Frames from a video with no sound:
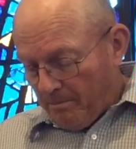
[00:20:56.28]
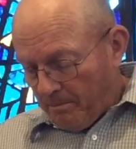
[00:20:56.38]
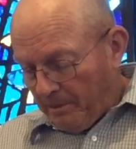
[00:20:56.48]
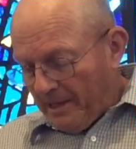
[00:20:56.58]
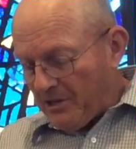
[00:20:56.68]

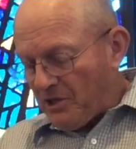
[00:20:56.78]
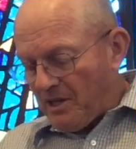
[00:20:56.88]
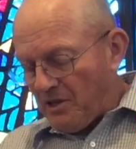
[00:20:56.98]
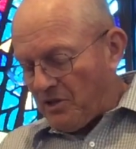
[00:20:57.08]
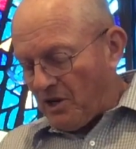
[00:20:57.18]
blessed
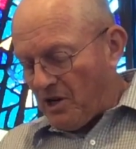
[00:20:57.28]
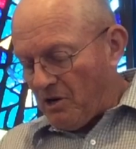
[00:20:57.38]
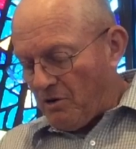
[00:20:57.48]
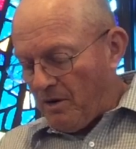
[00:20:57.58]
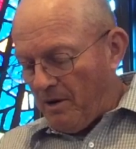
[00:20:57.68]
is the
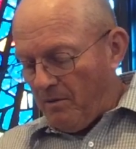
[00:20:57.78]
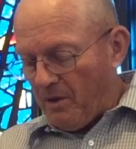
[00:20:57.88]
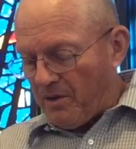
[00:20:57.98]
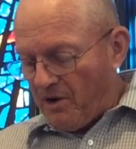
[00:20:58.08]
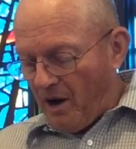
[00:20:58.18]
country
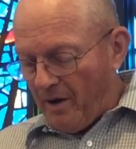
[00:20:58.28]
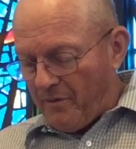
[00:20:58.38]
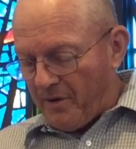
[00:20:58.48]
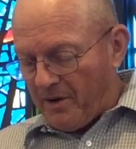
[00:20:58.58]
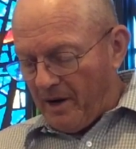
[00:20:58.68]
with God
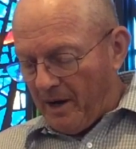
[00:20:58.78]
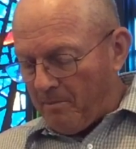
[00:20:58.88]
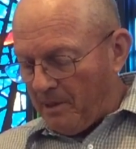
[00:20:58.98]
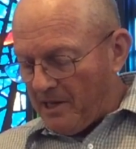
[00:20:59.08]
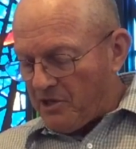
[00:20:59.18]
for
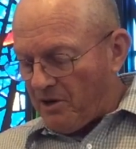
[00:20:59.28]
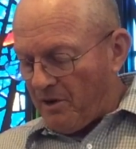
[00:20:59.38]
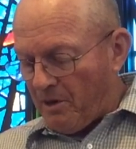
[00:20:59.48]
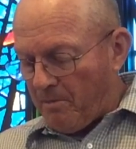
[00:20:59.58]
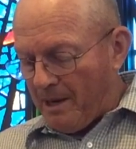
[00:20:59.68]
God. Blessed
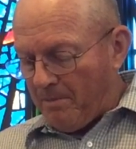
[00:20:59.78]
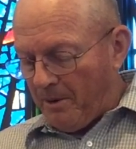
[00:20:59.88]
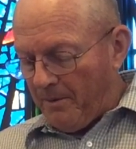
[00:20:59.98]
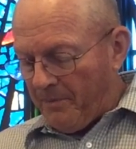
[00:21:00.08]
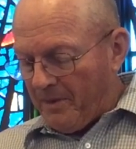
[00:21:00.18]
are the
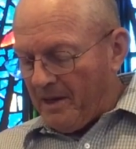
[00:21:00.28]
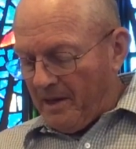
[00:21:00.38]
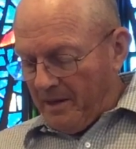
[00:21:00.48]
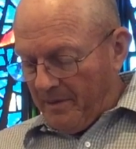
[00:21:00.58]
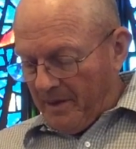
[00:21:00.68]
people
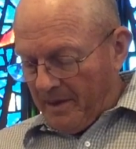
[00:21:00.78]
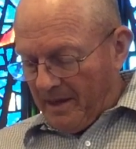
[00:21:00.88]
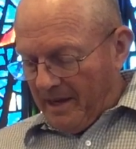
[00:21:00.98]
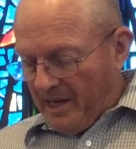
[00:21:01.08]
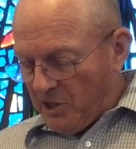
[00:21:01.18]

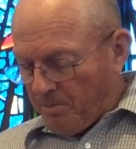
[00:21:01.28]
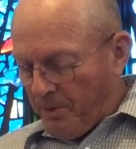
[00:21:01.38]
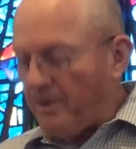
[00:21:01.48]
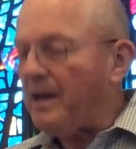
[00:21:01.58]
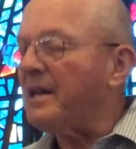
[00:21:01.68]
he's
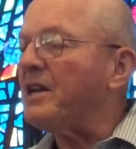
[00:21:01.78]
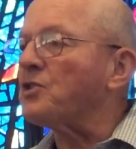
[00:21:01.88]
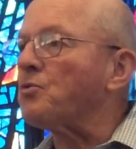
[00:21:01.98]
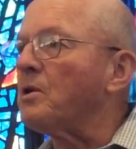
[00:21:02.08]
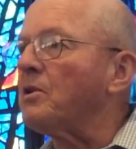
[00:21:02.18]
put in
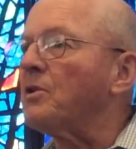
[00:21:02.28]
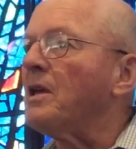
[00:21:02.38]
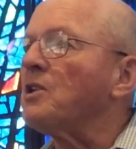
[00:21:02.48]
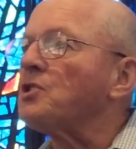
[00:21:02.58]
his will.